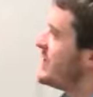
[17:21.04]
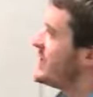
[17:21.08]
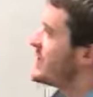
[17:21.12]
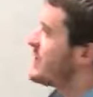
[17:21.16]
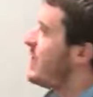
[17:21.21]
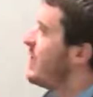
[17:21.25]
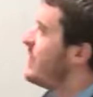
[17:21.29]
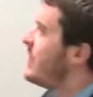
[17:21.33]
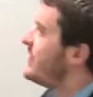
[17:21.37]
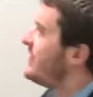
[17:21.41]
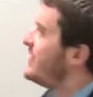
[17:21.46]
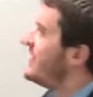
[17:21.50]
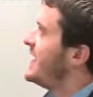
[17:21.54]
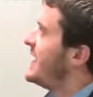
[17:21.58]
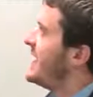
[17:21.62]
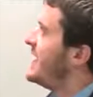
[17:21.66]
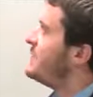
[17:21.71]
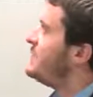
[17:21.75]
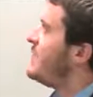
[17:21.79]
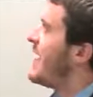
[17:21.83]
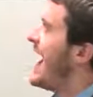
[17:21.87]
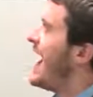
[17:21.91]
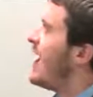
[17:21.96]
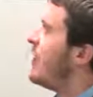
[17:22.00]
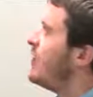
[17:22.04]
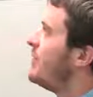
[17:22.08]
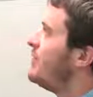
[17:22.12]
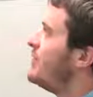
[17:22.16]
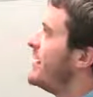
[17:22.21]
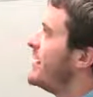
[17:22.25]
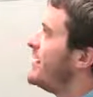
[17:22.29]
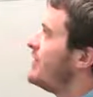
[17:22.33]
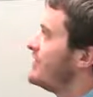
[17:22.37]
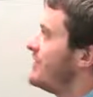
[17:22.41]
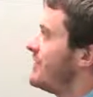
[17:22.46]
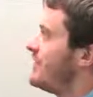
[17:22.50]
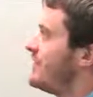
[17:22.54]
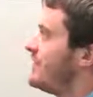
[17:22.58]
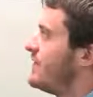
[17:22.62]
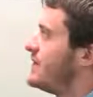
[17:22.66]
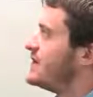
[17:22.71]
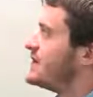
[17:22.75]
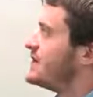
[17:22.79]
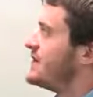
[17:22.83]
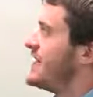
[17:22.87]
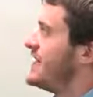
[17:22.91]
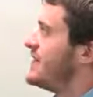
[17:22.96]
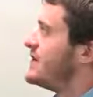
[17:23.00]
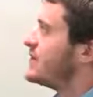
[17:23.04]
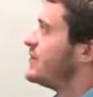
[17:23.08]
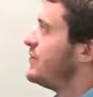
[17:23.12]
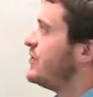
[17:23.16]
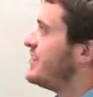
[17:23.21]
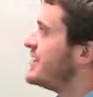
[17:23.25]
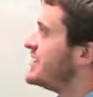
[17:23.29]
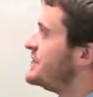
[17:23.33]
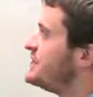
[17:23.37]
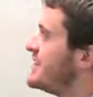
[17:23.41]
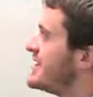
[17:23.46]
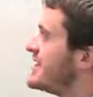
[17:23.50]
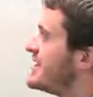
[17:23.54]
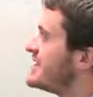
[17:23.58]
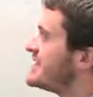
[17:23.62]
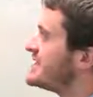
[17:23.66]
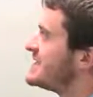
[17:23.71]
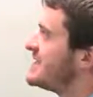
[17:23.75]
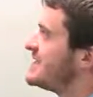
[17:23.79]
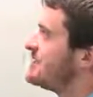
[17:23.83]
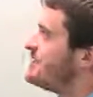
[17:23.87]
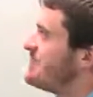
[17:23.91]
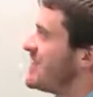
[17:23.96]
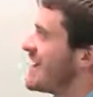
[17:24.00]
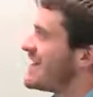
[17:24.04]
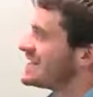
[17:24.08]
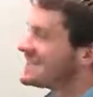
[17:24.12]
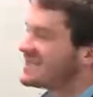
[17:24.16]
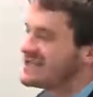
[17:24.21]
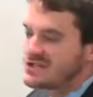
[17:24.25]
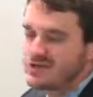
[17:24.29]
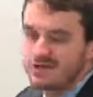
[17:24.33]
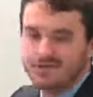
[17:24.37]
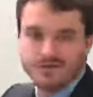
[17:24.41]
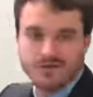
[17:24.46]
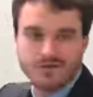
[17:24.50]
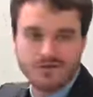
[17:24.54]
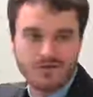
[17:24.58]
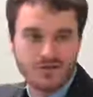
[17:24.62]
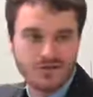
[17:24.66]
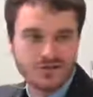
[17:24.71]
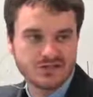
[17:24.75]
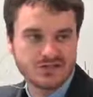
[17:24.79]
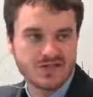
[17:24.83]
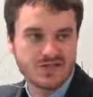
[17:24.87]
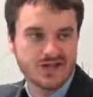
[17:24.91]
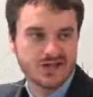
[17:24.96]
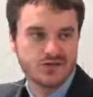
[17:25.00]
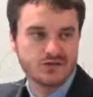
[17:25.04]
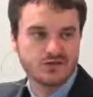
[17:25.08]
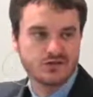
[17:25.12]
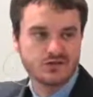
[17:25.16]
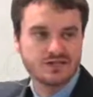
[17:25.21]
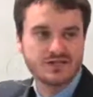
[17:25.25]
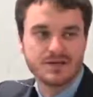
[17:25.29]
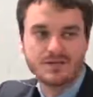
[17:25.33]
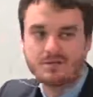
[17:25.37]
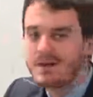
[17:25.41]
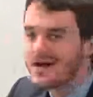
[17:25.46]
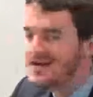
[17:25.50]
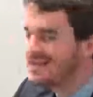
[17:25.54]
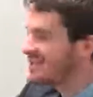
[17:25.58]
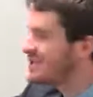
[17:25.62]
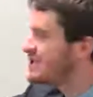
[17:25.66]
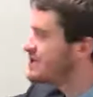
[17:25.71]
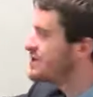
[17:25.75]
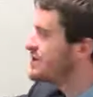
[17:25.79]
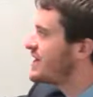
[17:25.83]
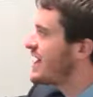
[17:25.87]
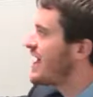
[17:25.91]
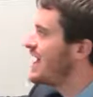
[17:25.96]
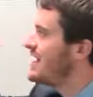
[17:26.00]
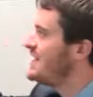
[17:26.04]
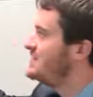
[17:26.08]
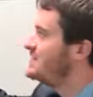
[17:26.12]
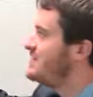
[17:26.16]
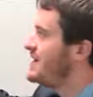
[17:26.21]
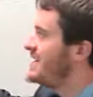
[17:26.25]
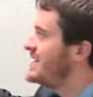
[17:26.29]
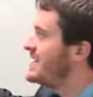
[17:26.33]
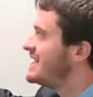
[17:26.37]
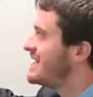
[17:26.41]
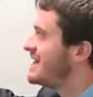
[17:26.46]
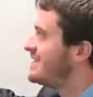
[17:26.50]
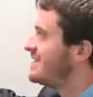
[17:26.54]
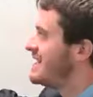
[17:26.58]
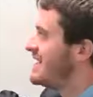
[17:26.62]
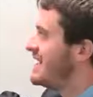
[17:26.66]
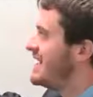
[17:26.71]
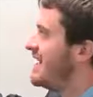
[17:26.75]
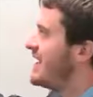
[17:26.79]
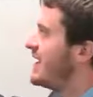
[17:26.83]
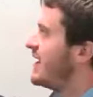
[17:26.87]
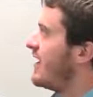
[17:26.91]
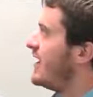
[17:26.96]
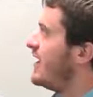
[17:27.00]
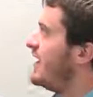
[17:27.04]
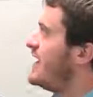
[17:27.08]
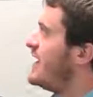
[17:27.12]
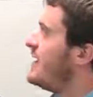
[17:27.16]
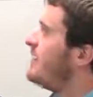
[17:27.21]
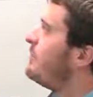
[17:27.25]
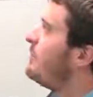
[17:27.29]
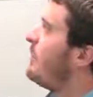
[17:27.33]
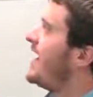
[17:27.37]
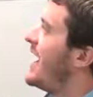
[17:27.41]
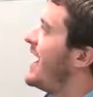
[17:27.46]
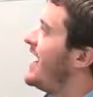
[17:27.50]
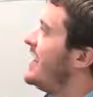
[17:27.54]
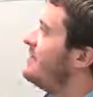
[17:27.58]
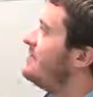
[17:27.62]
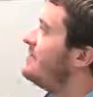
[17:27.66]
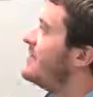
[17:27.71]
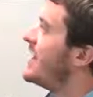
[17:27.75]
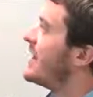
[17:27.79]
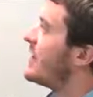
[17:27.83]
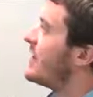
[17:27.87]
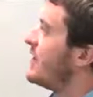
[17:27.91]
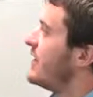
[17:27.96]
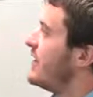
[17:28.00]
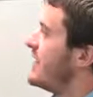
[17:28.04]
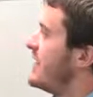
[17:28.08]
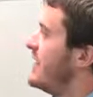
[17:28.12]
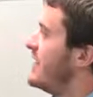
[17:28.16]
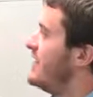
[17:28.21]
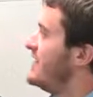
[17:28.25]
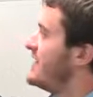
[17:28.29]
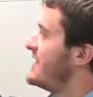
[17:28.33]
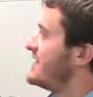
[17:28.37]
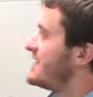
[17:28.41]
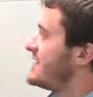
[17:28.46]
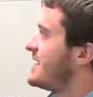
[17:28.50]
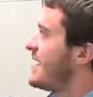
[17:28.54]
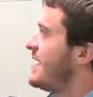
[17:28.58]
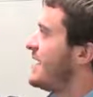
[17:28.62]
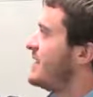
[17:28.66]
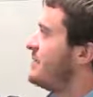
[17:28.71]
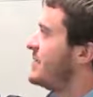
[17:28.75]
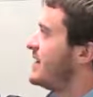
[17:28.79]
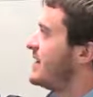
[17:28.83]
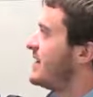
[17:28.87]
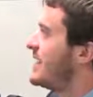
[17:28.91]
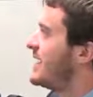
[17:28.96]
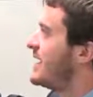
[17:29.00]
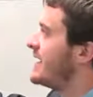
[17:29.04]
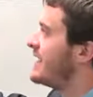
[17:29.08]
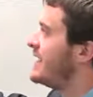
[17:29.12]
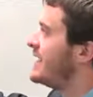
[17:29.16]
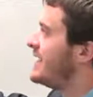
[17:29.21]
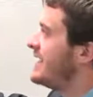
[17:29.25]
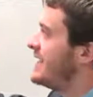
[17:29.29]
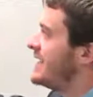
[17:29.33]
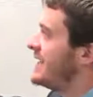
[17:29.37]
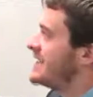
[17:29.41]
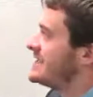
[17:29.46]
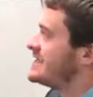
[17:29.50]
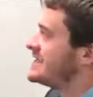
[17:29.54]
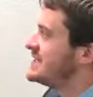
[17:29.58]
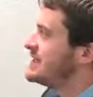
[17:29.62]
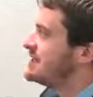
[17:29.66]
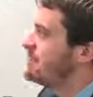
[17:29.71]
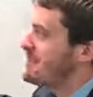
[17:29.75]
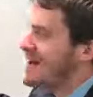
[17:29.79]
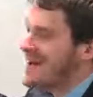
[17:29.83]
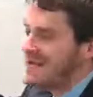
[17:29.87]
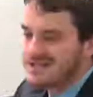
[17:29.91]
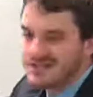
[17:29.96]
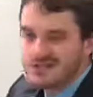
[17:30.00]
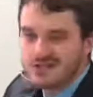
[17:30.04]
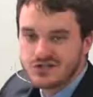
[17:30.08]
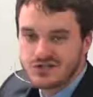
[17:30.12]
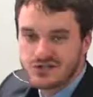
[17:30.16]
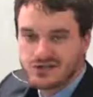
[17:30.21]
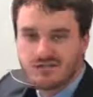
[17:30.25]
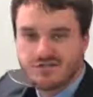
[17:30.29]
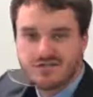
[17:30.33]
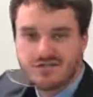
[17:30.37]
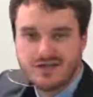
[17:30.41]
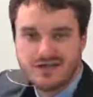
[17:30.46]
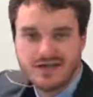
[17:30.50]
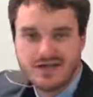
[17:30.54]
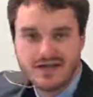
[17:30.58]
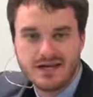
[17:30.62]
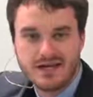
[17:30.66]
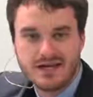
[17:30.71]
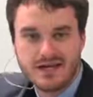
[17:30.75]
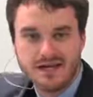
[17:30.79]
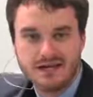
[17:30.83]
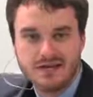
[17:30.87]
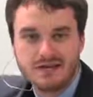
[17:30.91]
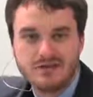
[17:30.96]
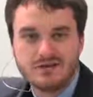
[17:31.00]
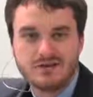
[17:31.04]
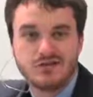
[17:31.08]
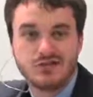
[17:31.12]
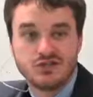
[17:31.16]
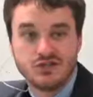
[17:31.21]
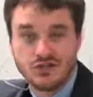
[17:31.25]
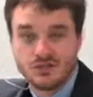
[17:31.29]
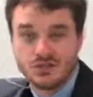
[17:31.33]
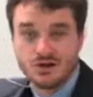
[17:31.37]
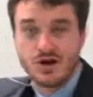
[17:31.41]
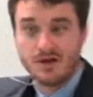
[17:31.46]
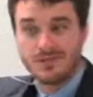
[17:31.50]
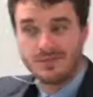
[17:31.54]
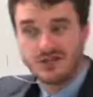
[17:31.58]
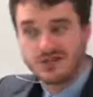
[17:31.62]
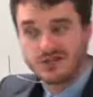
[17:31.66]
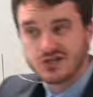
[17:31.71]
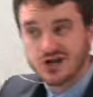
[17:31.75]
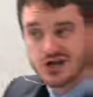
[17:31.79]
we call it the empowerment of the first angel is because the message of the first angel is the message that is being given here by Miller in this time period. It's the message of the soon coming